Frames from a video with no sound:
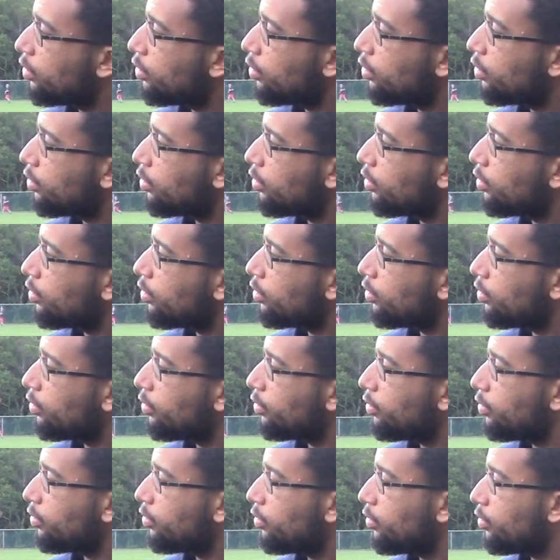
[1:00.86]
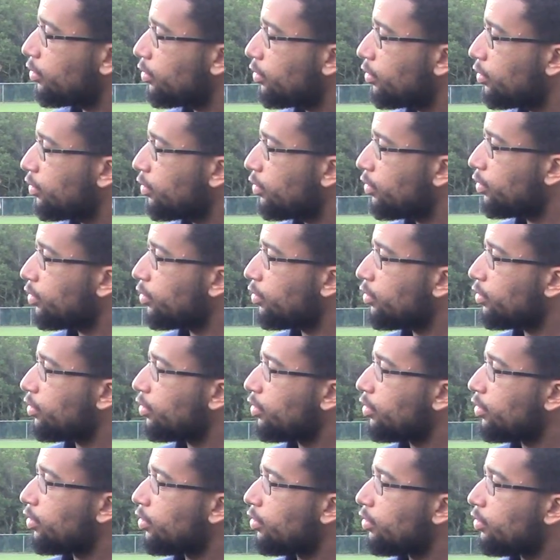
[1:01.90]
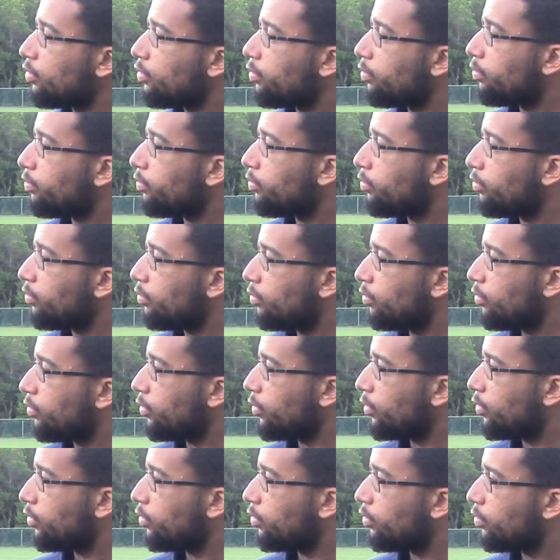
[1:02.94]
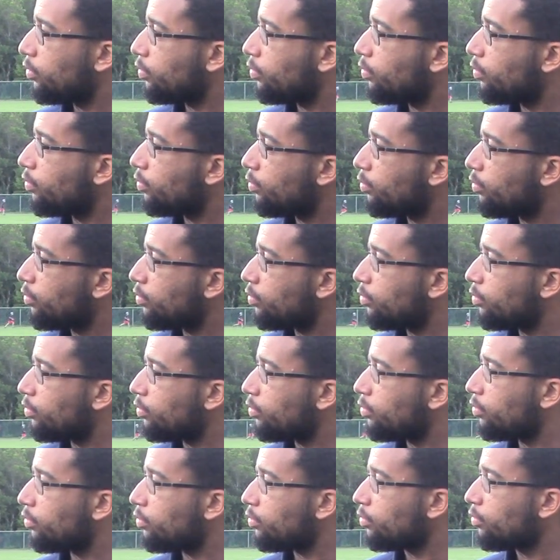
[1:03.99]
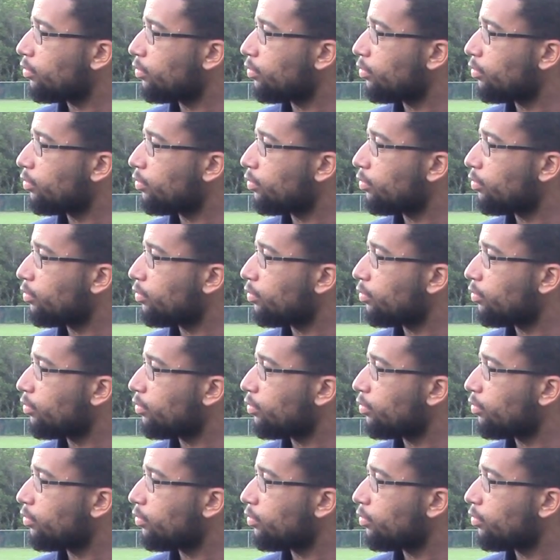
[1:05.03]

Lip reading: No words are spoken by the person on screen.